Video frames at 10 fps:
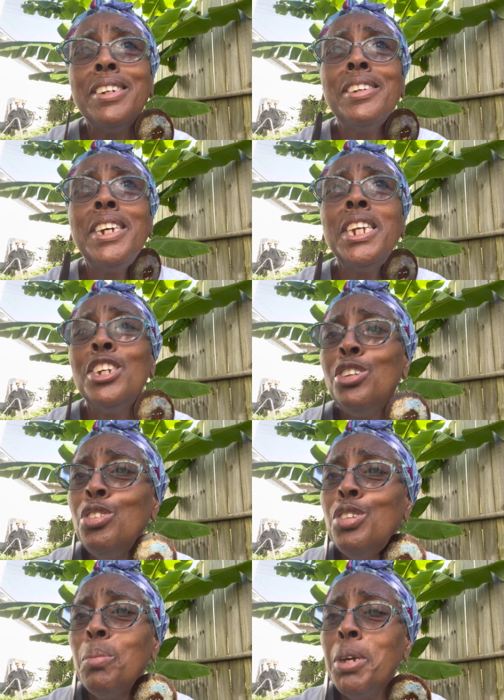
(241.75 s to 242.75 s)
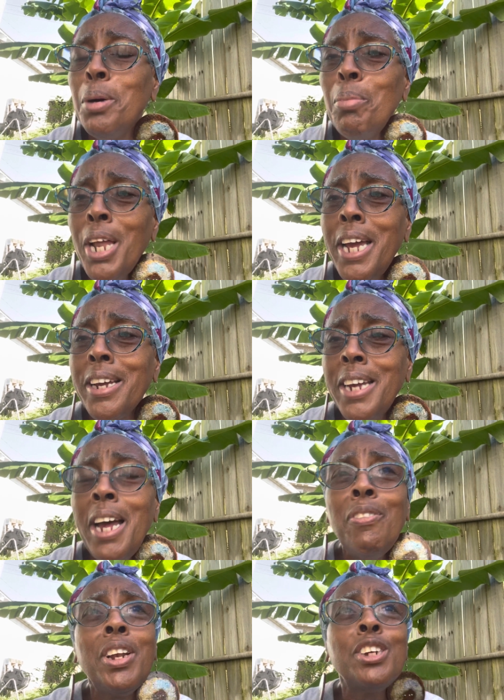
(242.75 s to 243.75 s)
And it used to be a black
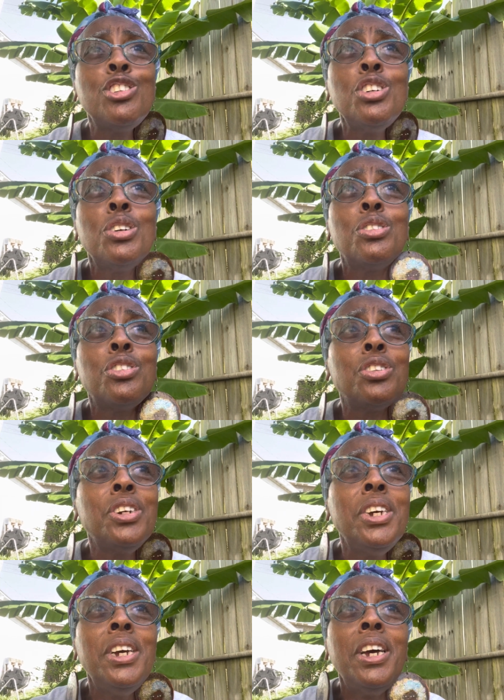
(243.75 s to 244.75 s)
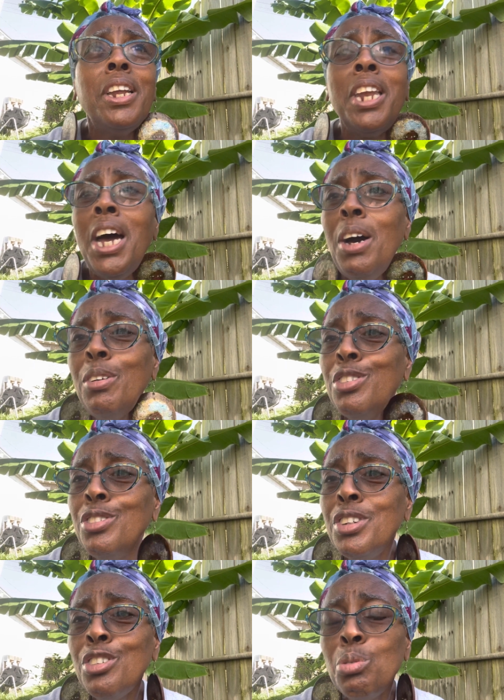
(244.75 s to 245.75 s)
Catholic church. Now it's
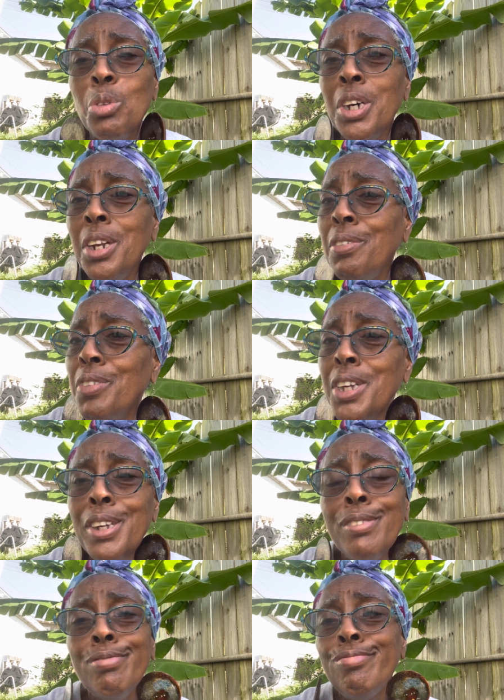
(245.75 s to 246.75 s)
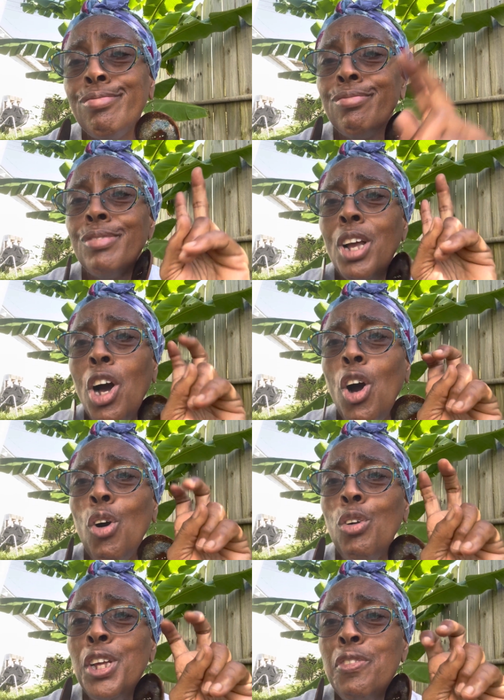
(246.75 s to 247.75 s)
just one of the
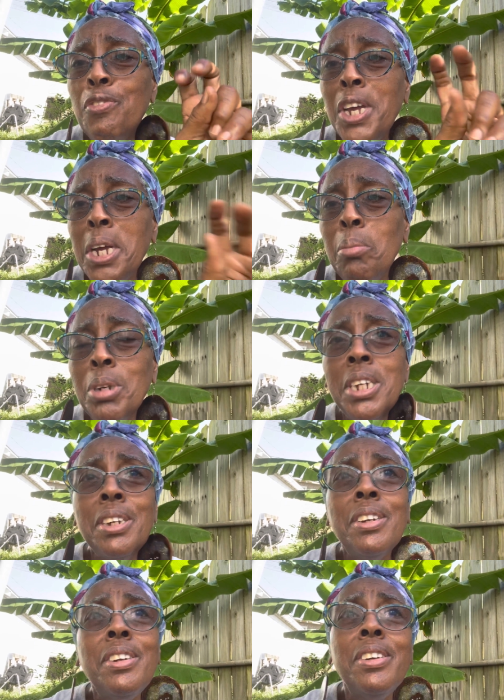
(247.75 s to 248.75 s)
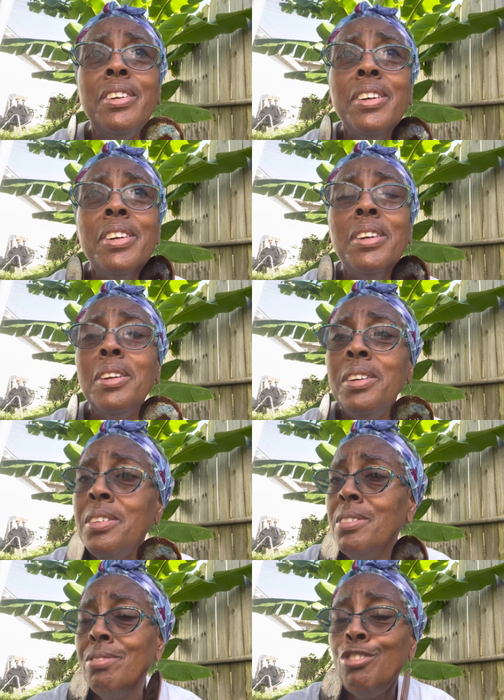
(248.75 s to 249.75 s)
Holy Family
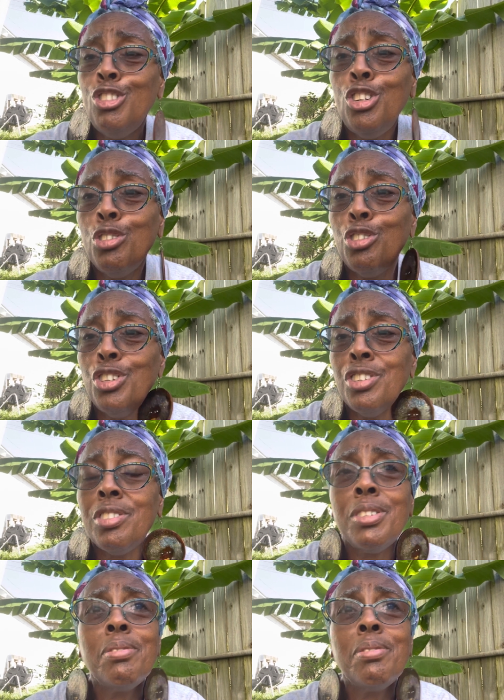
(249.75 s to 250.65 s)
churches.